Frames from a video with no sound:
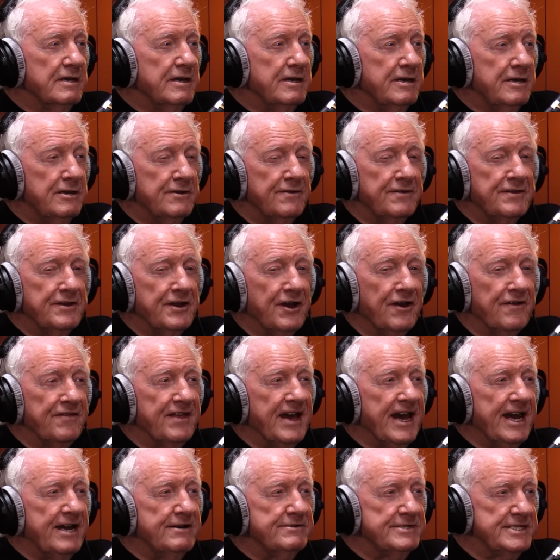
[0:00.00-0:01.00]
And they got the
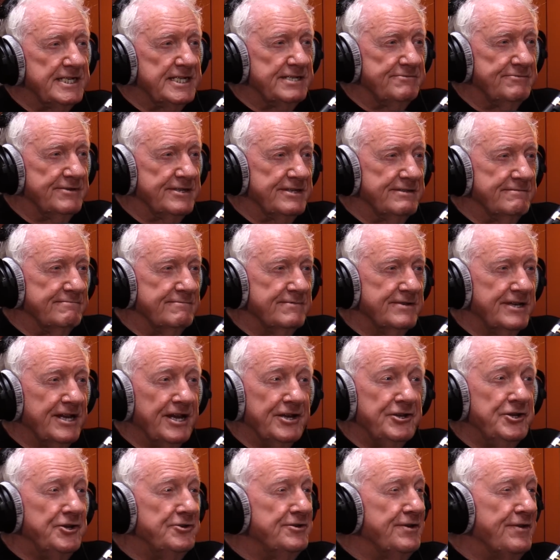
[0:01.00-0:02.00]
houses with them and I
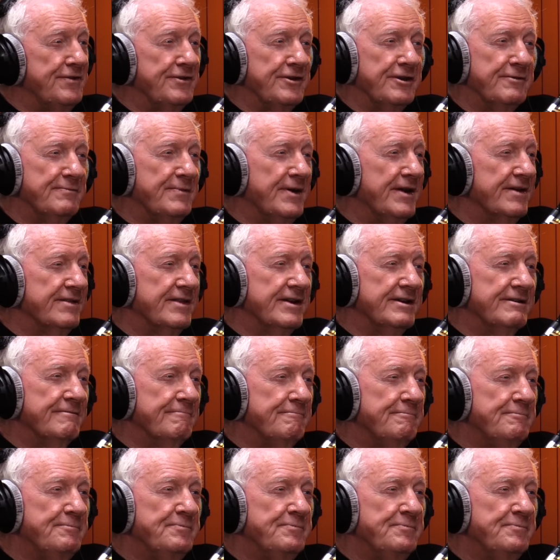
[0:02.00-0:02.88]
knew nothing about that.